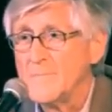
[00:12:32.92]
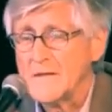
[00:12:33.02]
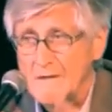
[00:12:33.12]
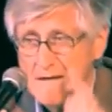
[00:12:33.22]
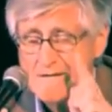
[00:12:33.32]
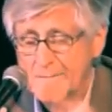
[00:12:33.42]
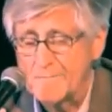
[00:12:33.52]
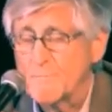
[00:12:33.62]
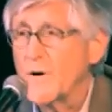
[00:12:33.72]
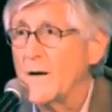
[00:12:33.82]
So that's
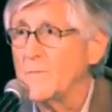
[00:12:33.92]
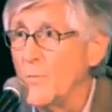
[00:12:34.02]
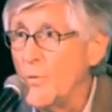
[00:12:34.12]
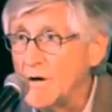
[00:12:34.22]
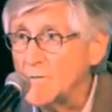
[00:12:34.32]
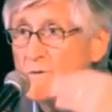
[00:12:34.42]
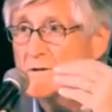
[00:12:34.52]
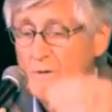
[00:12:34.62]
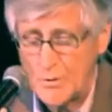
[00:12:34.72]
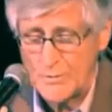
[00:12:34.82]
problem one with
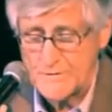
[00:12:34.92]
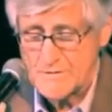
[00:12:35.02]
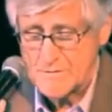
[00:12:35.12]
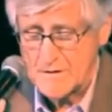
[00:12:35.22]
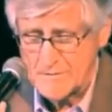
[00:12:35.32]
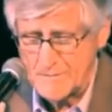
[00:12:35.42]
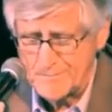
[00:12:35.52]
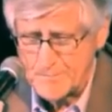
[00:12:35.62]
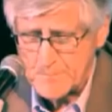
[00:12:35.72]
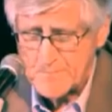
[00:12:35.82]
the corporate structure.
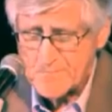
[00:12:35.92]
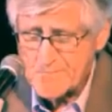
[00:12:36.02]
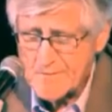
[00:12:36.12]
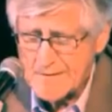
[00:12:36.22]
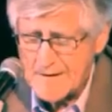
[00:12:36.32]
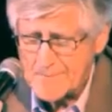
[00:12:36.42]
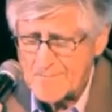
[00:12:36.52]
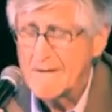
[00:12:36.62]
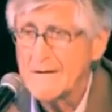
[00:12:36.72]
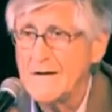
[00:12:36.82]
Now,
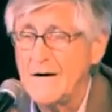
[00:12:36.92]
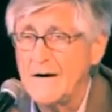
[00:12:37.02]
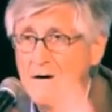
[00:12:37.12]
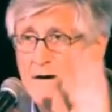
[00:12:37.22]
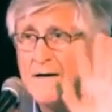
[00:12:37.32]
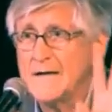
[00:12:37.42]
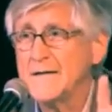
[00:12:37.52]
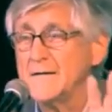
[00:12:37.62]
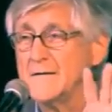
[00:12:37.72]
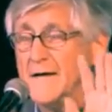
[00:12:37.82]

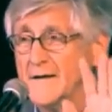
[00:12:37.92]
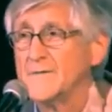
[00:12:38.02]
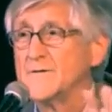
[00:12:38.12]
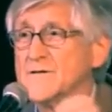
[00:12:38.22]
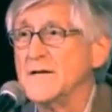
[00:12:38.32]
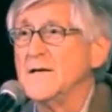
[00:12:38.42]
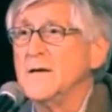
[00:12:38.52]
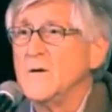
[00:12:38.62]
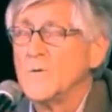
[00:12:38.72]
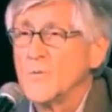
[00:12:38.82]
on Entergy,
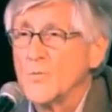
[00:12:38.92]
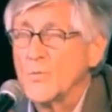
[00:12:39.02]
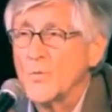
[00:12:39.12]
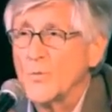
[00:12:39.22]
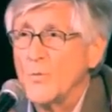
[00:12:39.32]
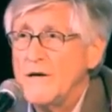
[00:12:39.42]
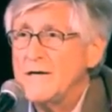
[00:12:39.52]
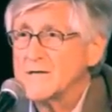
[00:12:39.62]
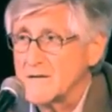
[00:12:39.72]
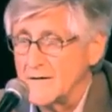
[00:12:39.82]
we
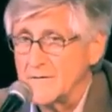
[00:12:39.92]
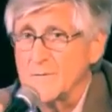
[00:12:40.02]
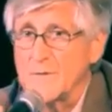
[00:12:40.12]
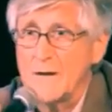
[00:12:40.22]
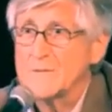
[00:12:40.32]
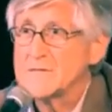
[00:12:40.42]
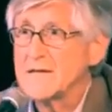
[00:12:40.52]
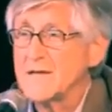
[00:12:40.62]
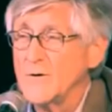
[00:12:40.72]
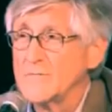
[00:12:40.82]
discovered when I was on
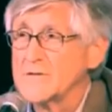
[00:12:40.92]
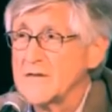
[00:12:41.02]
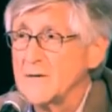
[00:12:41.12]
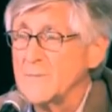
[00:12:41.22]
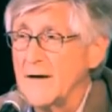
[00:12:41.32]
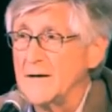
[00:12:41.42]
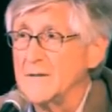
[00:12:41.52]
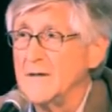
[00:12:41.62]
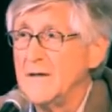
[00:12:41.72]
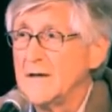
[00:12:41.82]
the oversight
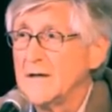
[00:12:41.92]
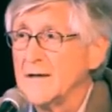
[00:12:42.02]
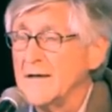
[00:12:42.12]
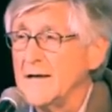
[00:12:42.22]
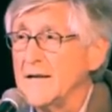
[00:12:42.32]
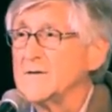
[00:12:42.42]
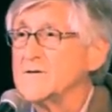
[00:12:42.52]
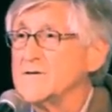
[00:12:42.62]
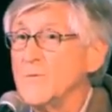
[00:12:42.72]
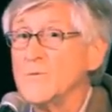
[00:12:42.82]
panel that
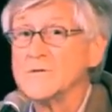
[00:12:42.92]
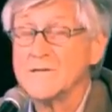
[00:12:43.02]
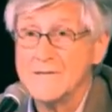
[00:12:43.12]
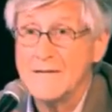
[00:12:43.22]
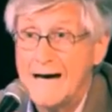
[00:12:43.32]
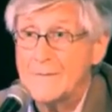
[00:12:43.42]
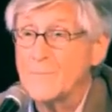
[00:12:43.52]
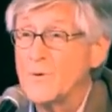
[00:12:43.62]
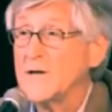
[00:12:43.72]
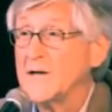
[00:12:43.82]
Entergy was not
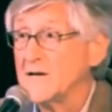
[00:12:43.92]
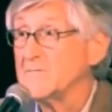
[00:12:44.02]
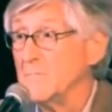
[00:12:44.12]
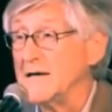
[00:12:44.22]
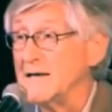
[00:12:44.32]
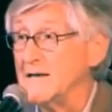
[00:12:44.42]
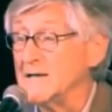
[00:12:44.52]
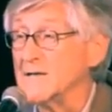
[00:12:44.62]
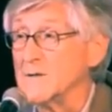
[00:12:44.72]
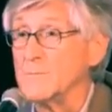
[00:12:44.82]
putting enough money
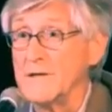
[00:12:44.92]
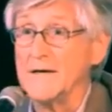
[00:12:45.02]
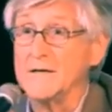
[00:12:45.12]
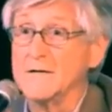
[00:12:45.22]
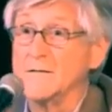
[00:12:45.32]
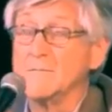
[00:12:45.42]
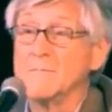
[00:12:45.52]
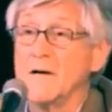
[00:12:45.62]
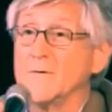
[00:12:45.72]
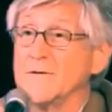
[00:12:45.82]
into the plant. I,
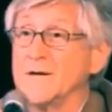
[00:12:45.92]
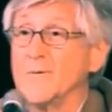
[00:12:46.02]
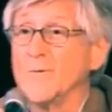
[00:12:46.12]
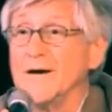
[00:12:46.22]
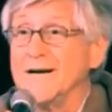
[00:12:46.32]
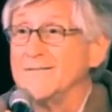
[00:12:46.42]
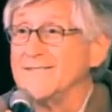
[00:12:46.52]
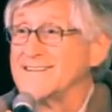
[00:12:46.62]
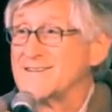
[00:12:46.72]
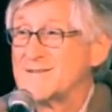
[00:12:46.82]
I don't think any of
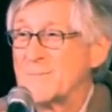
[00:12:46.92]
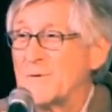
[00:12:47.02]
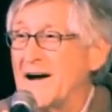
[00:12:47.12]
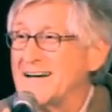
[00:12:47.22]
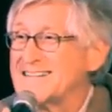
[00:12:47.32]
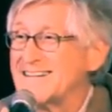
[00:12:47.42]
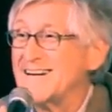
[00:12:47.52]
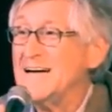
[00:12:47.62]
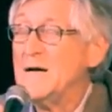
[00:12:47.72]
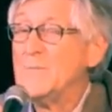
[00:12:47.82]
us are surprised there.
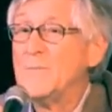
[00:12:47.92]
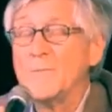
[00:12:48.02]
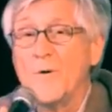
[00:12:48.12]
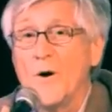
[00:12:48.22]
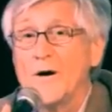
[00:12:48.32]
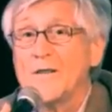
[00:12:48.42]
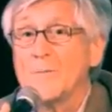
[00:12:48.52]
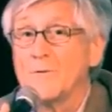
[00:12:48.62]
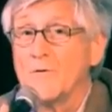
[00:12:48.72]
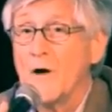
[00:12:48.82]
But part of the
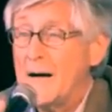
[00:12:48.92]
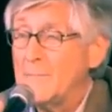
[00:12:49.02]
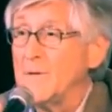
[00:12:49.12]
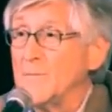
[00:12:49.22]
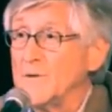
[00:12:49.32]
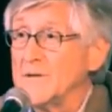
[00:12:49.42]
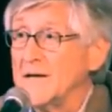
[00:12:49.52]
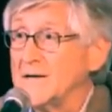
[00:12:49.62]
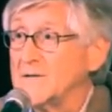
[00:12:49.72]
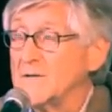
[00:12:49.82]
problem with
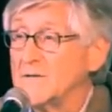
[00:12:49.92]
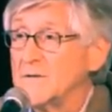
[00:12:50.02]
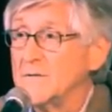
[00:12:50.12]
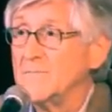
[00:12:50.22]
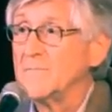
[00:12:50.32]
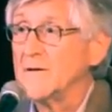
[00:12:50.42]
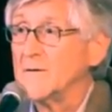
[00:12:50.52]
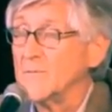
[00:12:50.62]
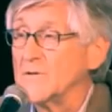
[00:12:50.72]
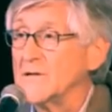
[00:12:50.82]
that, the,
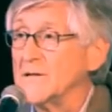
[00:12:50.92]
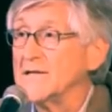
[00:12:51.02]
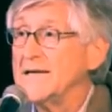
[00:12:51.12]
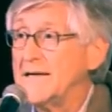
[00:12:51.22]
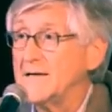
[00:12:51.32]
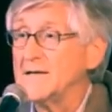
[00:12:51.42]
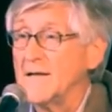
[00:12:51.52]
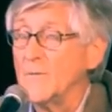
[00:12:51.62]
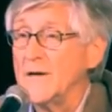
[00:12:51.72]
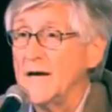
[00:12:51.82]
with the leak that
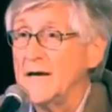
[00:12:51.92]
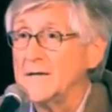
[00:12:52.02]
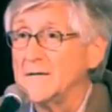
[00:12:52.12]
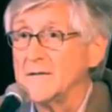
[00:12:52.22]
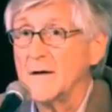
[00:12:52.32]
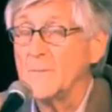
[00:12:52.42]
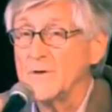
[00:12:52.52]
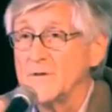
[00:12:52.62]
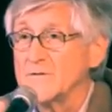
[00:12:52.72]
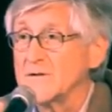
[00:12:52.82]
we had a couple
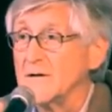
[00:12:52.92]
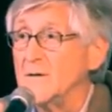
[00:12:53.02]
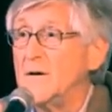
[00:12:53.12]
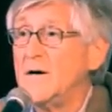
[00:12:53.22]
years ago,